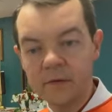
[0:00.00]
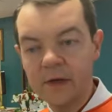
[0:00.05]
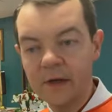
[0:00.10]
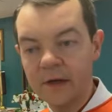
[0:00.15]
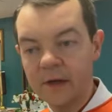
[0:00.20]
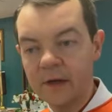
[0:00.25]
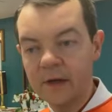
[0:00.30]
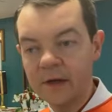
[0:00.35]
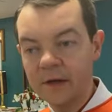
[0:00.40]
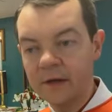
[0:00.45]

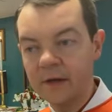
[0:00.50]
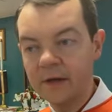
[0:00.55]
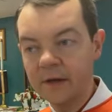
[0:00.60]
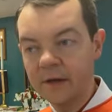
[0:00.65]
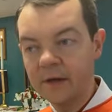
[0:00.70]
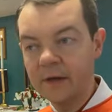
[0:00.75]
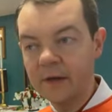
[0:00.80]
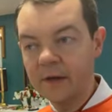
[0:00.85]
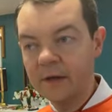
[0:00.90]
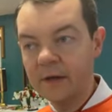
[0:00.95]
the
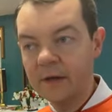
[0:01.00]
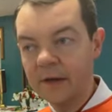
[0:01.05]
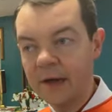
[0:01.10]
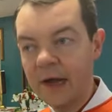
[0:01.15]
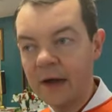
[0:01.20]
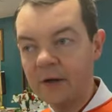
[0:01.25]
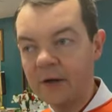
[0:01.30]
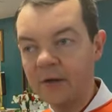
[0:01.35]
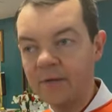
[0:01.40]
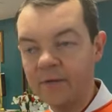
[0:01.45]

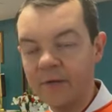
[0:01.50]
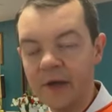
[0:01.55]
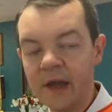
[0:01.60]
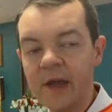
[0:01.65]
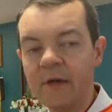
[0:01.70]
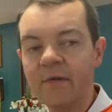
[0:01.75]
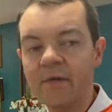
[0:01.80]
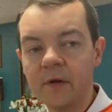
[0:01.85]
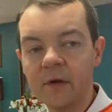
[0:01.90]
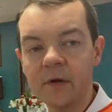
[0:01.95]
out of
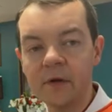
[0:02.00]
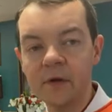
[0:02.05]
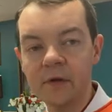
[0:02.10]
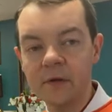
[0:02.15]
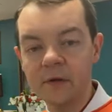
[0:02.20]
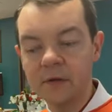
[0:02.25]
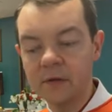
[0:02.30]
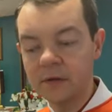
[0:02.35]
evil.